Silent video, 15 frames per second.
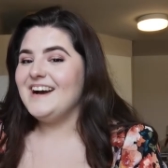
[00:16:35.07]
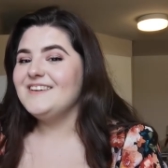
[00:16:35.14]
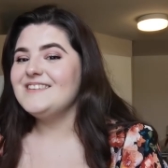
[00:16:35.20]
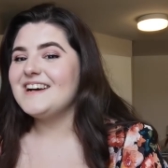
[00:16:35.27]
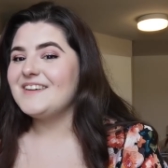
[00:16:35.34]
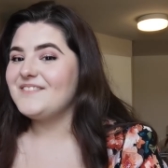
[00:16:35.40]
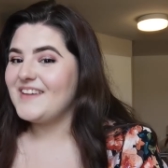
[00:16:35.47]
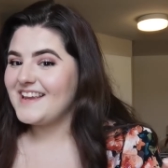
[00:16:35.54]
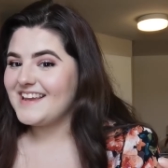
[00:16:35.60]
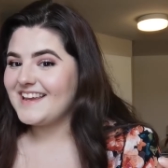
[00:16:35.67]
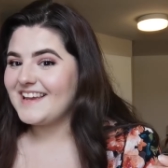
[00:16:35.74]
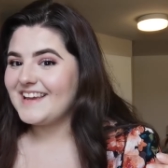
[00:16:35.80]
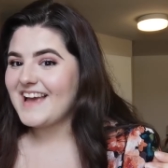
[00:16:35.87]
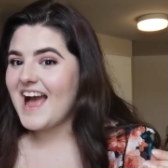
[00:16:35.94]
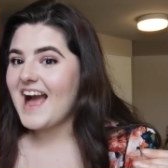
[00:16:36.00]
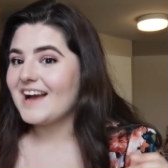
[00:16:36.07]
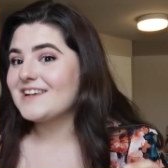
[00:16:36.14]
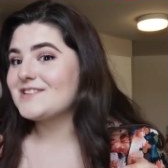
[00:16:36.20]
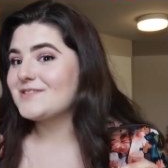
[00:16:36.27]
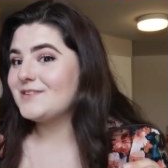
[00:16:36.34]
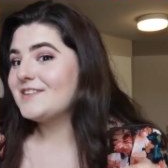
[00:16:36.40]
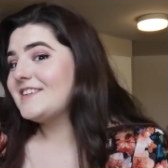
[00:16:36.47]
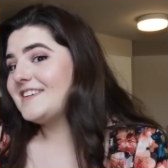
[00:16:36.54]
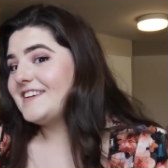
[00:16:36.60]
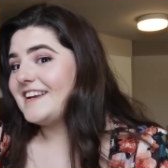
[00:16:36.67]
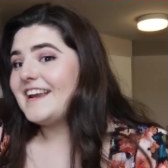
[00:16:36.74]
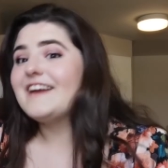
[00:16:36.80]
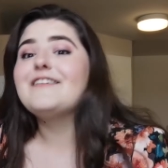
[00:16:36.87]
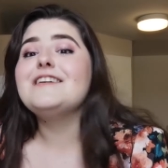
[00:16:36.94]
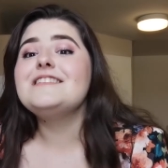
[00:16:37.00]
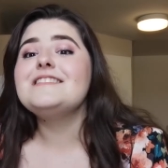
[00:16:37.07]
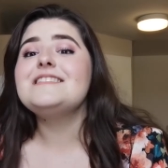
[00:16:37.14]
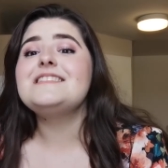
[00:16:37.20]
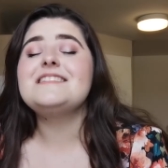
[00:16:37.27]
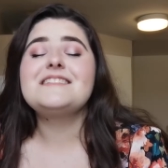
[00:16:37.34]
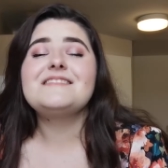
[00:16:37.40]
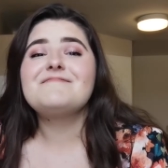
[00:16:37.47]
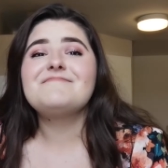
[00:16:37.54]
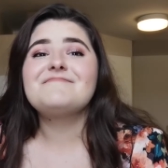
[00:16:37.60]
out and make it actual coherentness,